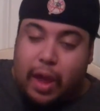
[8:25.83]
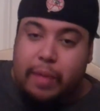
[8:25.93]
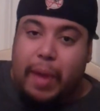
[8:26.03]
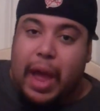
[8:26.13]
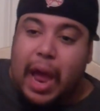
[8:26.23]

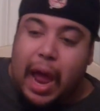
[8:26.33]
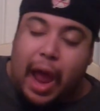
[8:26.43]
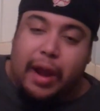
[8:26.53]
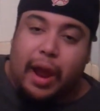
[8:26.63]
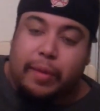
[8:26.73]
On
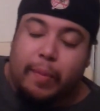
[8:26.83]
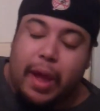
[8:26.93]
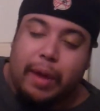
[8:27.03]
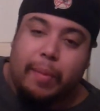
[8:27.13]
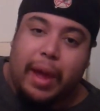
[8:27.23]

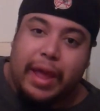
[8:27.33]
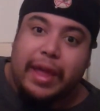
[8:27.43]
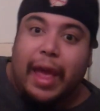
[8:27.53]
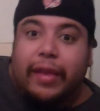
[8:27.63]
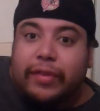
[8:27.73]
my
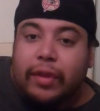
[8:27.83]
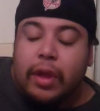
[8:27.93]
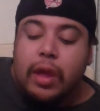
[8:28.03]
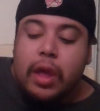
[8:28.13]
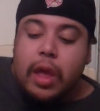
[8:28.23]
guess,
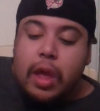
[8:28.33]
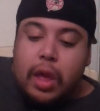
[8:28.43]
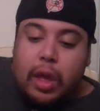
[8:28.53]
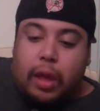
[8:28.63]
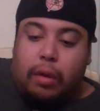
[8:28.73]

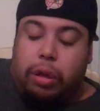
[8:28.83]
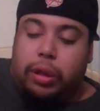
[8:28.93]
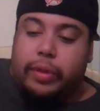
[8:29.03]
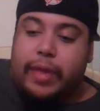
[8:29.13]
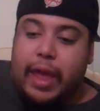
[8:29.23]

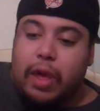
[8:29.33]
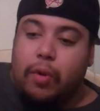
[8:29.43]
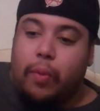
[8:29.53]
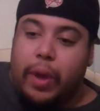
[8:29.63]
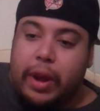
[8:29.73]
that he
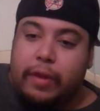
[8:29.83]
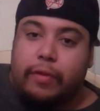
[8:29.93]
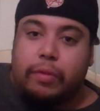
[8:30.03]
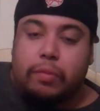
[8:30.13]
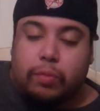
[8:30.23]
will win
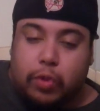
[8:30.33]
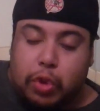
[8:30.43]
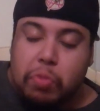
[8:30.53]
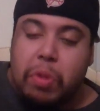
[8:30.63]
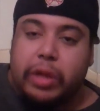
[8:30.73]
it
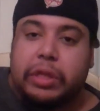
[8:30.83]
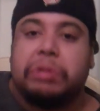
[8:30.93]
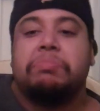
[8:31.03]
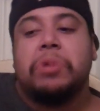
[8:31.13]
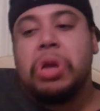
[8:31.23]
2
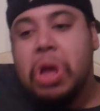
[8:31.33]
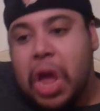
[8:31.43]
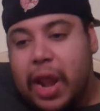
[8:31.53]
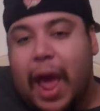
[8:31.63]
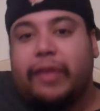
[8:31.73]
months,
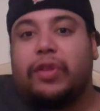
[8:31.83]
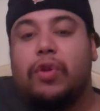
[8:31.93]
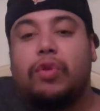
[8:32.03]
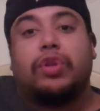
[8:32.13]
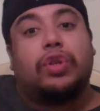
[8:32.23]
nice
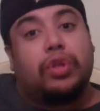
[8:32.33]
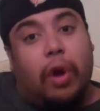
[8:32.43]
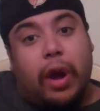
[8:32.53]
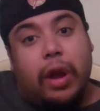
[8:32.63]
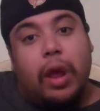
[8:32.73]
little
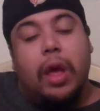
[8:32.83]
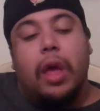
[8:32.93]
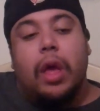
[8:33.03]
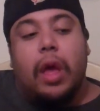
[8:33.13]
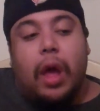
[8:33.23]
start,
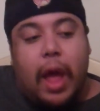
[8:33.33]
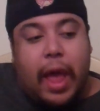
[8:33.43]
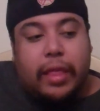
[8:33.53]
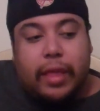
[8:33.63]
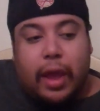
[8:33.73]

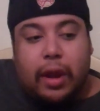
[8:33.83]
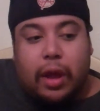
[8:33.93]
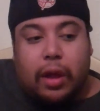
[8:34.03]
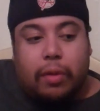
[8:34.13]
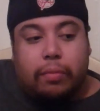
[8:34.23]
and then
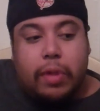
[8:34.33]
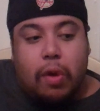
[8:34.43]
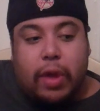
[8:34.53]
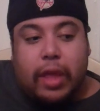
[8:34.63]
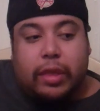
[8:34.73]

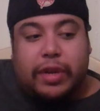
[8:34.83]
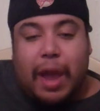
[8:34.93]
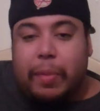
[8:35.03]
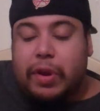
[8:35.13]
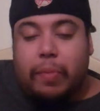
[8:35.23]
he'll get the
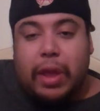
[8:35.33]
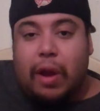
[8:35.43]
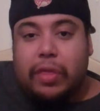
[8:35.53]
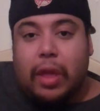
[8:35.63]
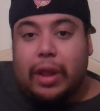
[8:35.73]
championship
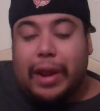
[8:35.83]
later down